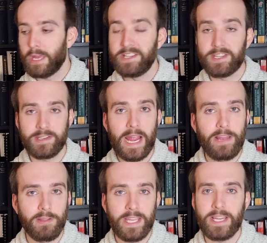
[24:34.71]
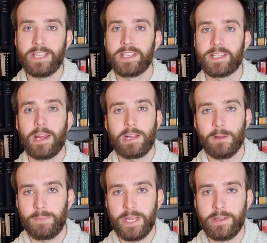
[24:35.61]
insanely
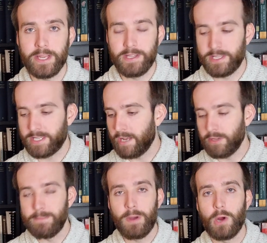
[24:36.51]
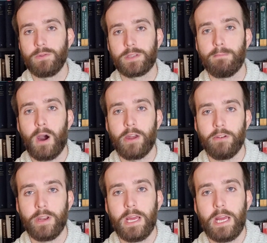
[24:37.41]
encyclopedic, insanely
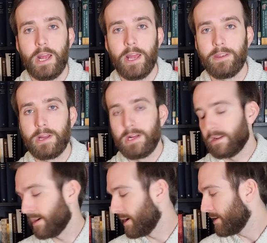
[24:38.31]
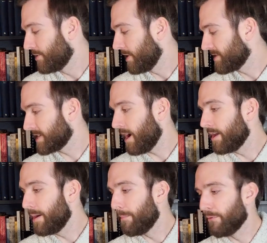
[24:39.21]
postmodern, and uh,
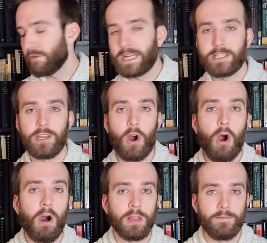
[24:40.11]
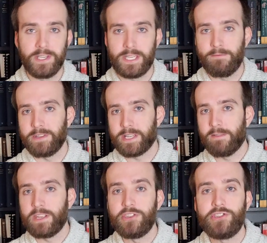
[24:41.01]
Kjærstad brings in all of this different
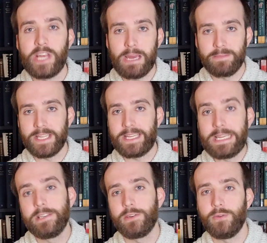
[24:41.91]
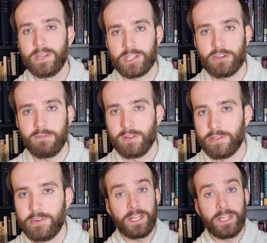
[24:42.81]
stuff and jams it into this trilogy.